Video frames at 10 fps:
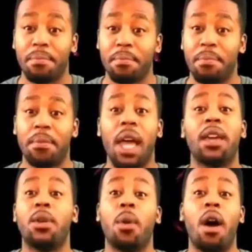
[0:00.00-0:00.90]
thank
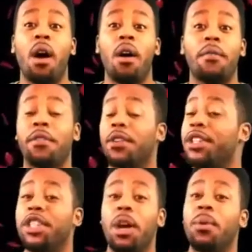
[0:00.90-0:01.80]
you all for
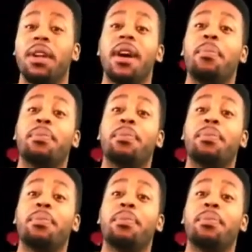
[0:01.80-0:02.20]
showing up.